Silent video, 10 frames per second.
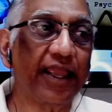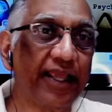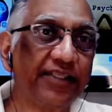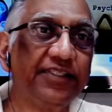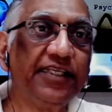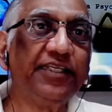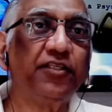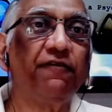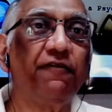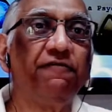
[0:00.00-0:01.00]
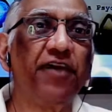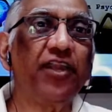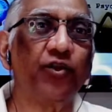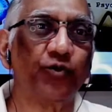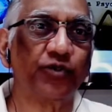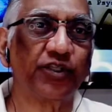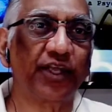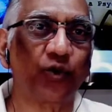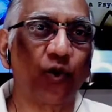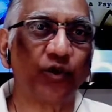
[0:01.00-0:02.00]
it's these venues
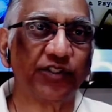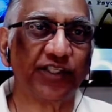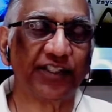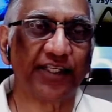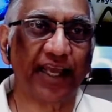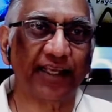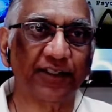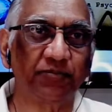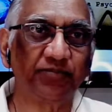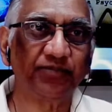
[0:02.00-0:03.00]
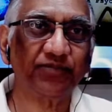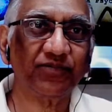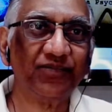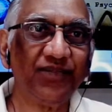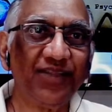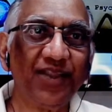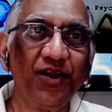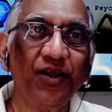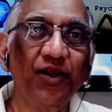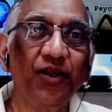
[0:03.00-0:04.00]
that cause these attacks. So they're
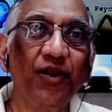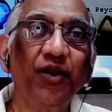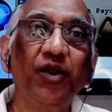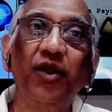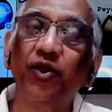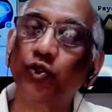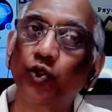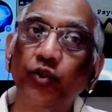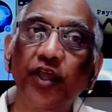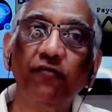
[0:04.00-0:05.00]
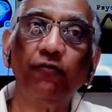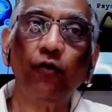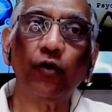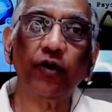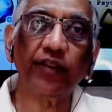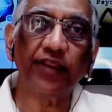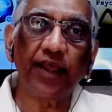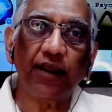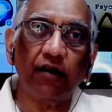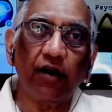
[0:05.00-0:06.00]
misidentifying the problem. So therefore,
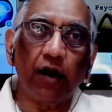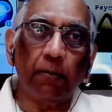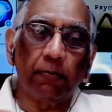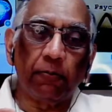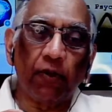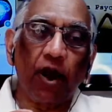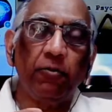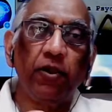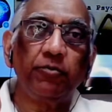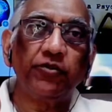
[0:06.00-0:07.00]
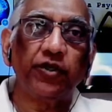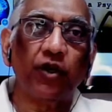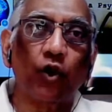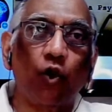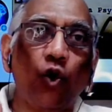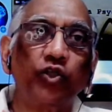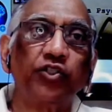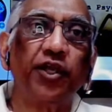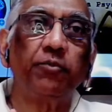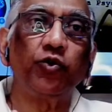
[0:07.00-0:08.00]
their problems cause
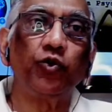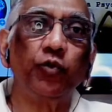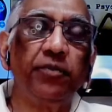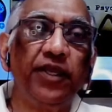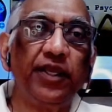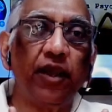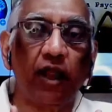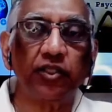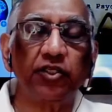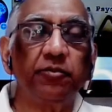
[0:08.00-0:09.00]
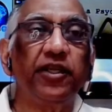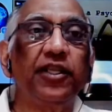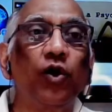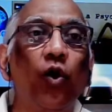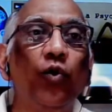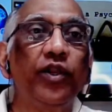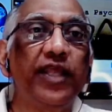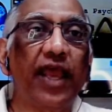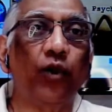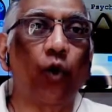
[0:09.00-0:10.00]
them to be ultimately only
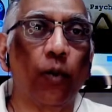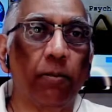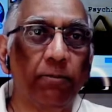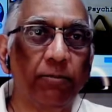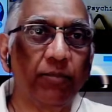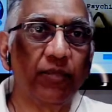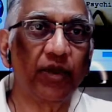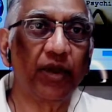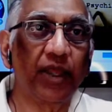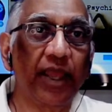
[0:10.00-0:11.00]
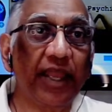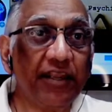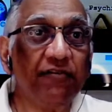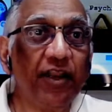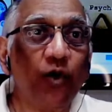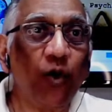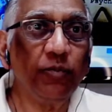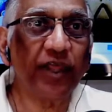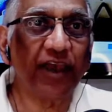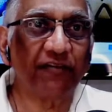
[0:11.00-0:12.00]
at home. Mm-hmm. And even at
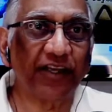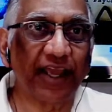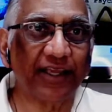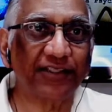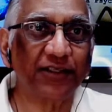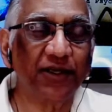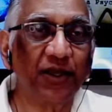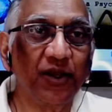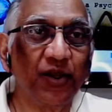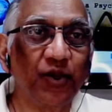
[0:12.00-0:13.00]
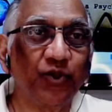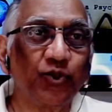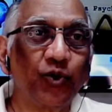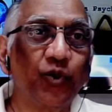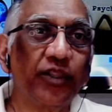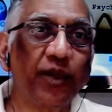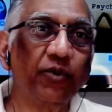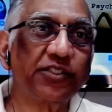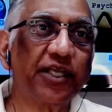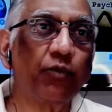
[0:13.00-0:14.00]
home, they have attacks. Yeah. So they
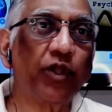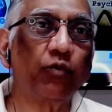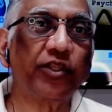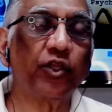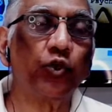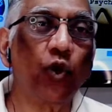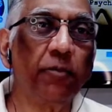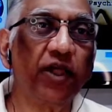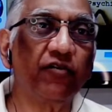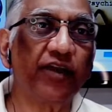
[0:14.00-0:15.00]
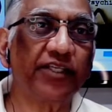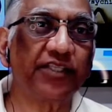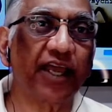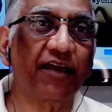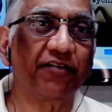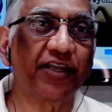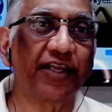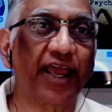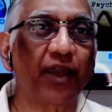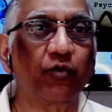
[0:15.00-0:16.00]
will say, well, when the doorbell rings, I have an
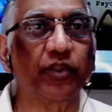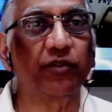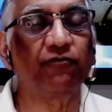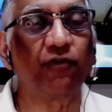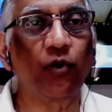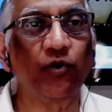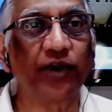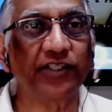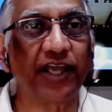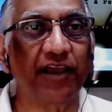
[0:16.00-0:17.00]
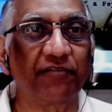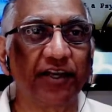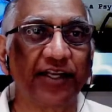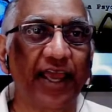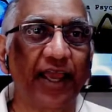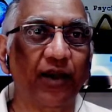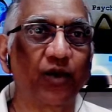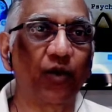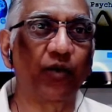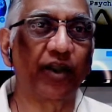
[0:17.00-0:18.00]
attack. When the phone rings, I have an attack,
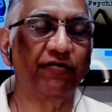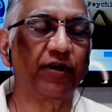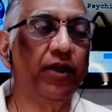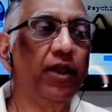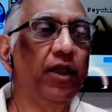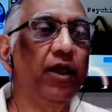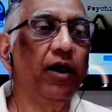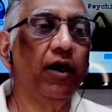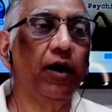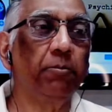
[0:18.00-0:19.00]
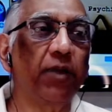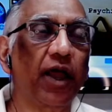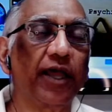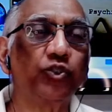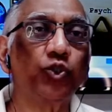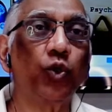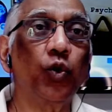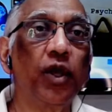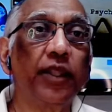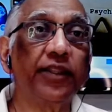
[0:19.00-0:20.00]
or whatever. Um, and so
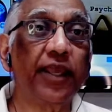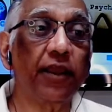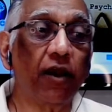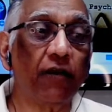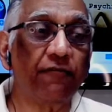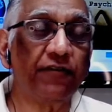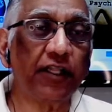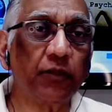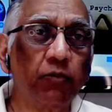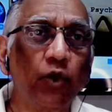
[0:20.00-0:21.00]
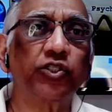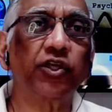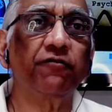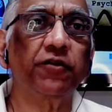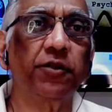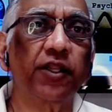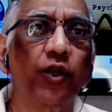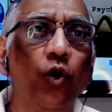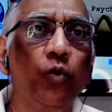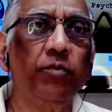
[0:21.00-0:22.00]
they are feel most comfortable at
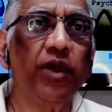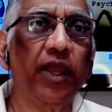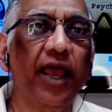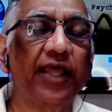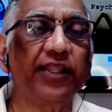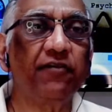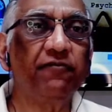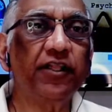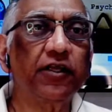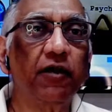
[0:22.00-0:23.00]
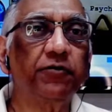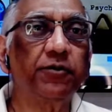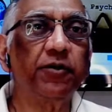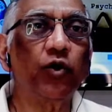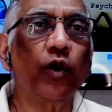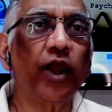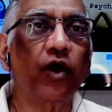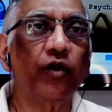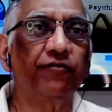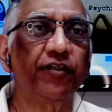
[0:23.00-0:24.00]
home, and they feel comfortable going
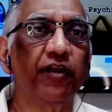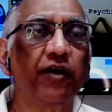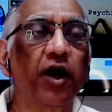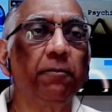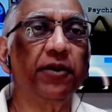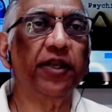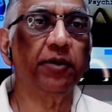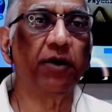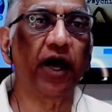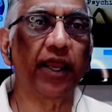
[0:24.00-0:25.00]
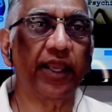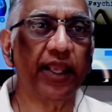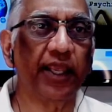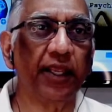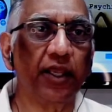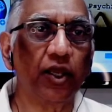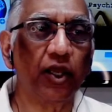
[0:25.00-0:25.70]
out if they're accompanied by a,